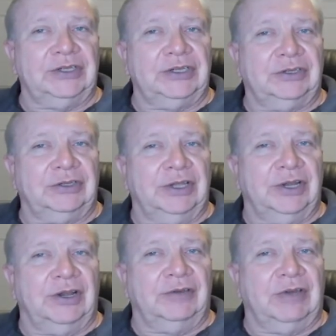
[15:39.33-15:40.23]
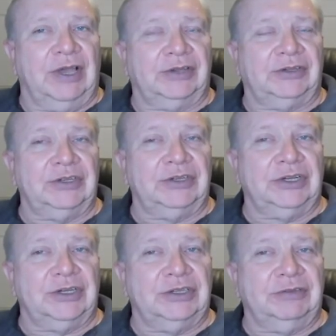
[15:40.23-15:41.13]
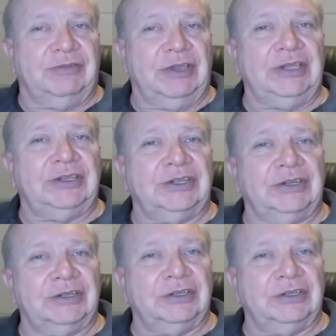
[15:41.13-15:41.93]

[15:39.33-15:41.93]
She couldn't get enough oxygen and she fainted.